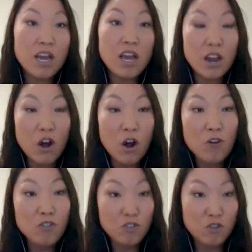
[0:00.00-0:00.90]
our
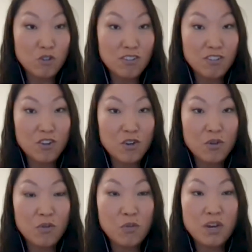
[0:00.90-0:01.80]
students.
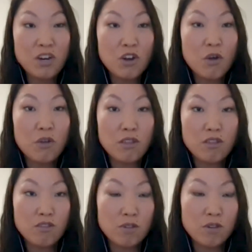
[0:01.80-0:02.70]
We know that
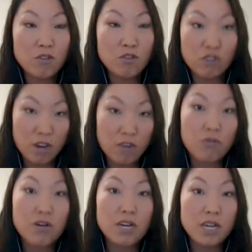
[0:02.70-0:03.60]
there's a
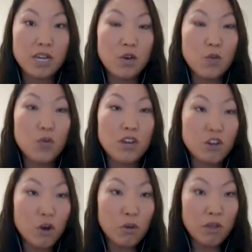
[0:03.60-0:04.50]
trajectory. We
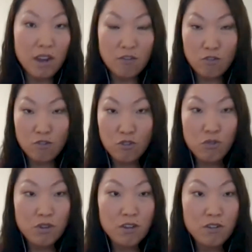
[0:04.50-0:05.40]
know that after 2
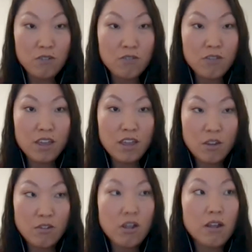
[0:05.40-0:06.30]
years,
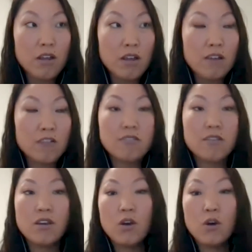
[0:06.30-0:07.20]
they're telling us
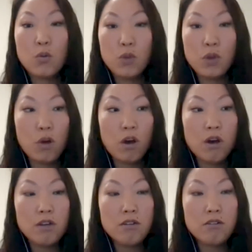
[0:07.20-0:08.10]
we
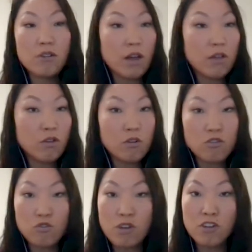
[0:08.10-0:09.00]
want to either go
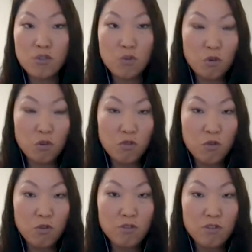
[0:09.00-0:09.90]
straight into the
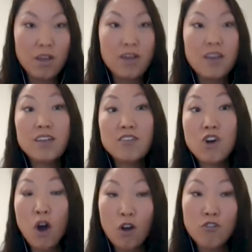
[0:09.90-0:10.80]
workforce. It's
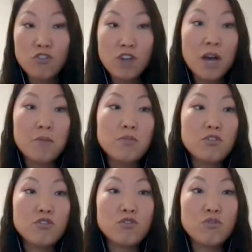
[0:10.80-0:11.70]
our job
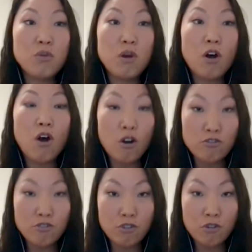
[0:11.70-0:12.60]
to
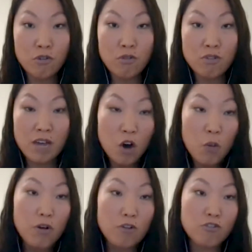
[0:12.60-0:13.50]
also to
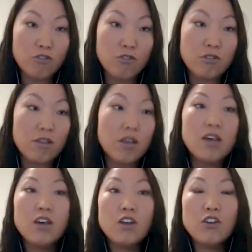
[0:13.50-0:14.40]
help our students
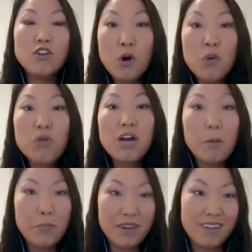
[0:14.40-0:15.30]
know the
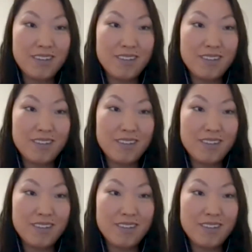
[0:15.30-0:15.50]
companies